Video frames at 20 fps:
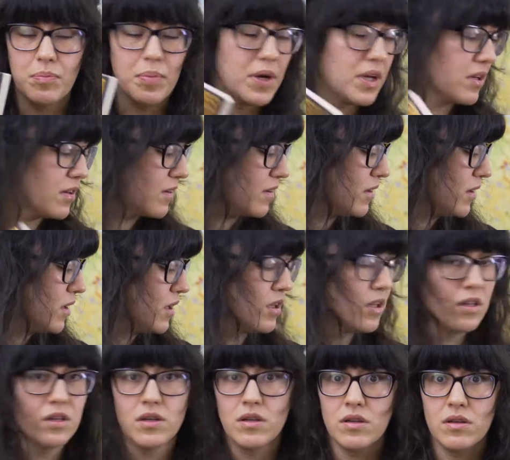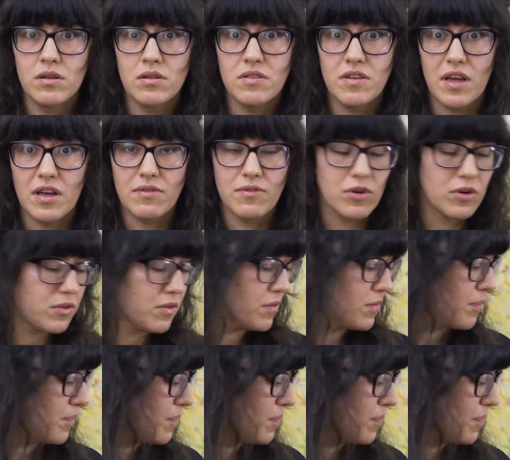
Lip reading: but Danvers.